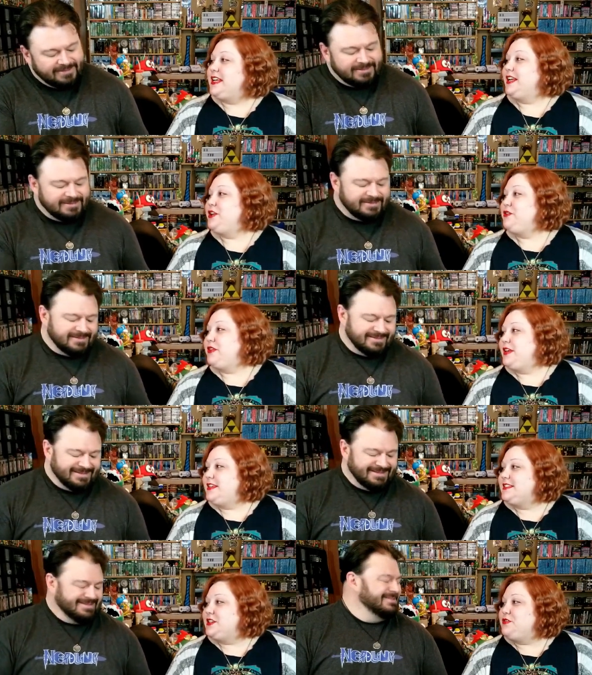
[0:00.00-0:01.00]
Speaker 1: getting you
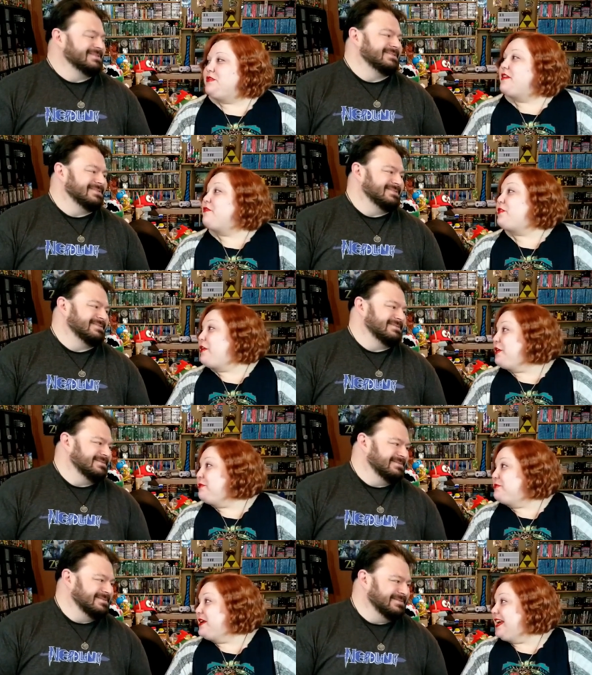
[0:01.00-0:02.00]
things that you never thought
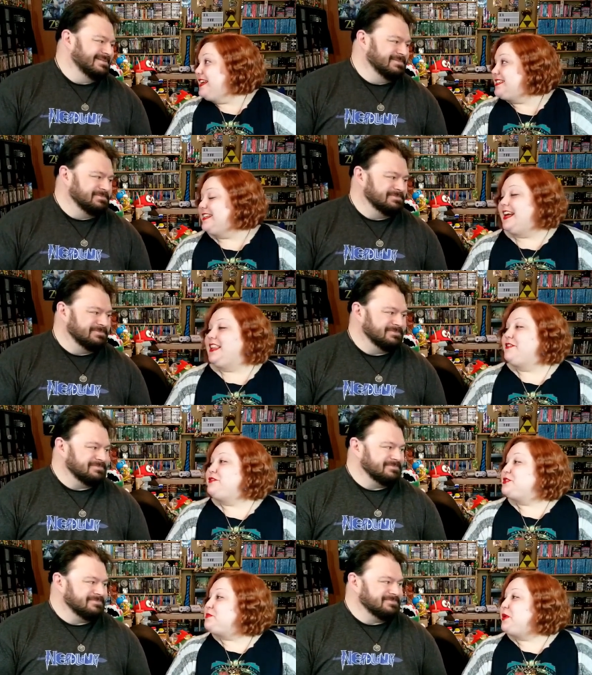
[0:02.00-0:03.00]
you will get, and I love
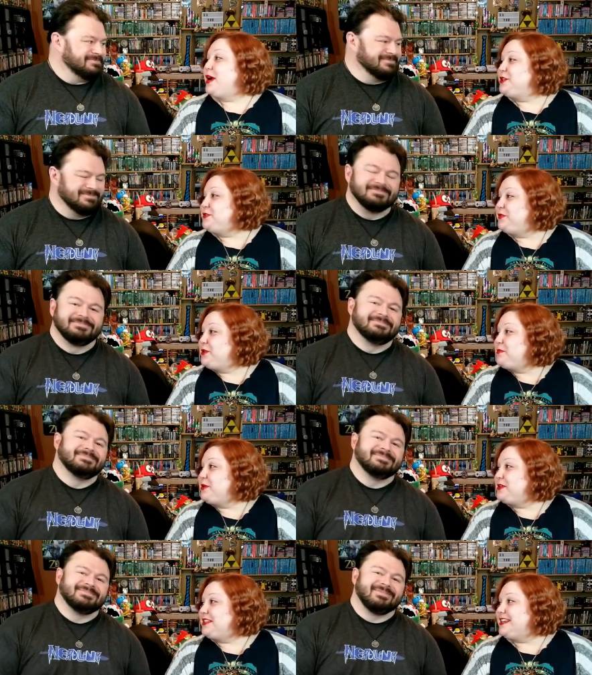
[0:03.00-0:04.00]
to surprise you for your
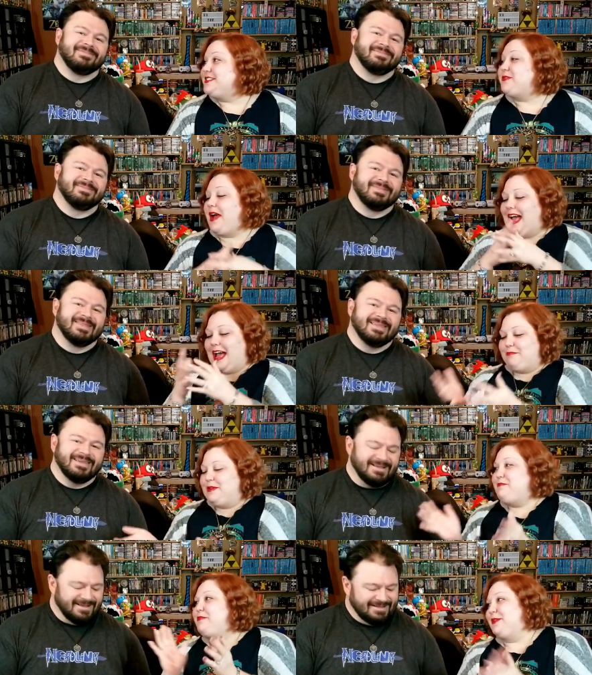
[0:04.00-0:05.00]
birthday. So
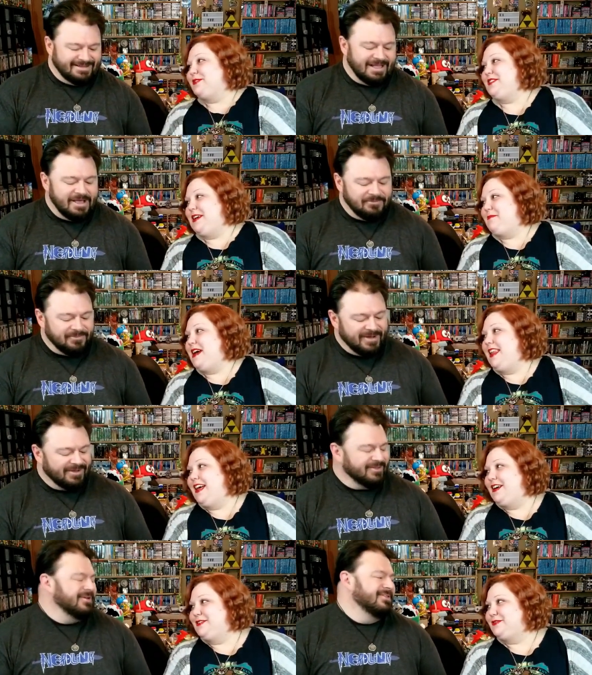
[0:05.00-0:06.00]
happy birthday, my well,
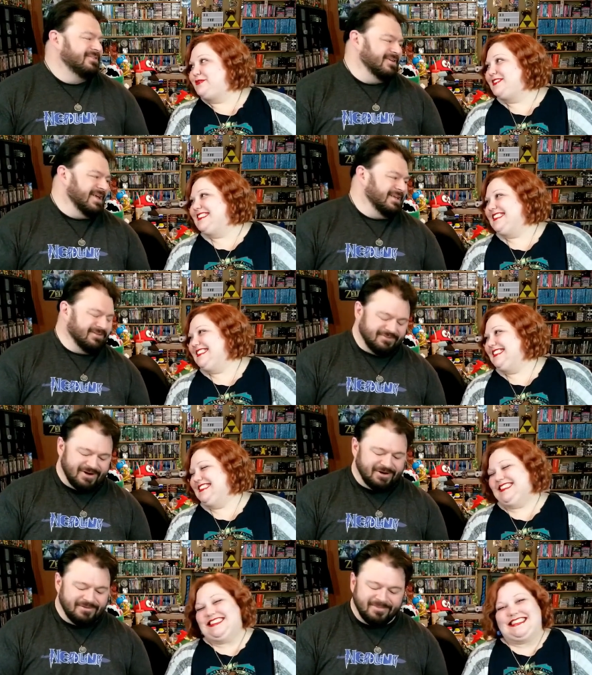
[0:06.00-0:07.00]
love.
Speaker 2: Thank you
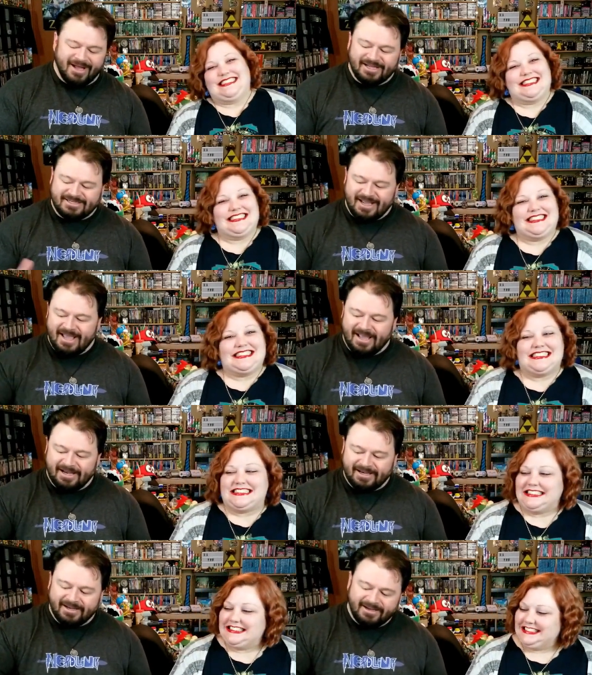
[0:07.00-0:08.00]
very much.
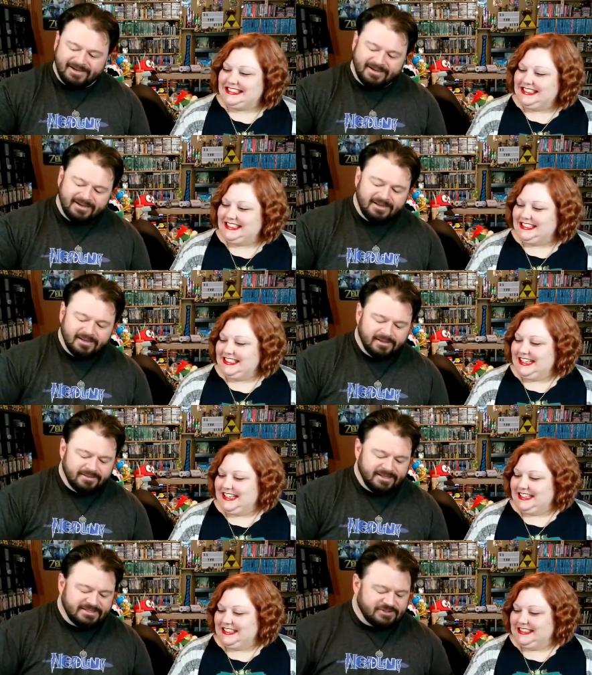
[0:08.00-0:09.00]
And
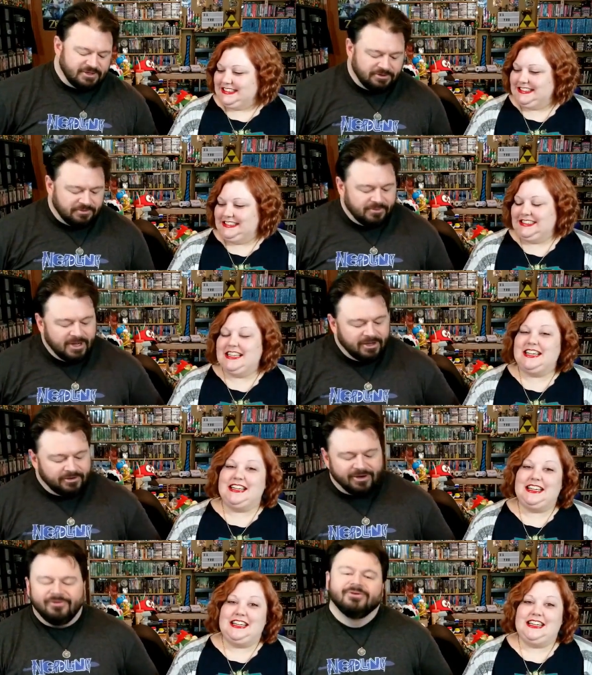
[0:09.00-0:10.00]
these two
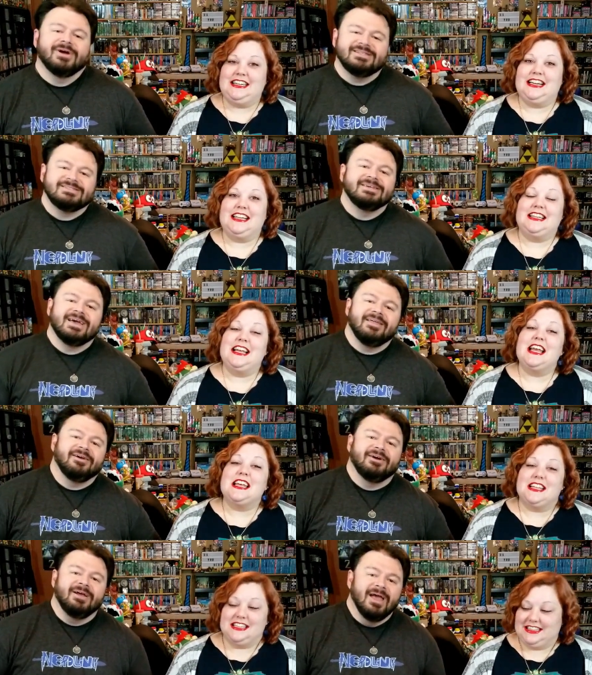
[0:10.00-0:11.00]
go great
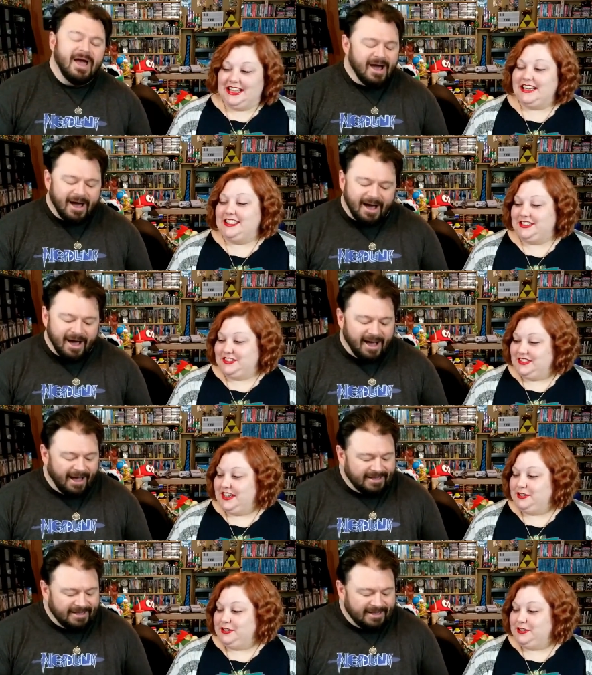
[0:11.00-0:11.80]
together. They do. Yeah. I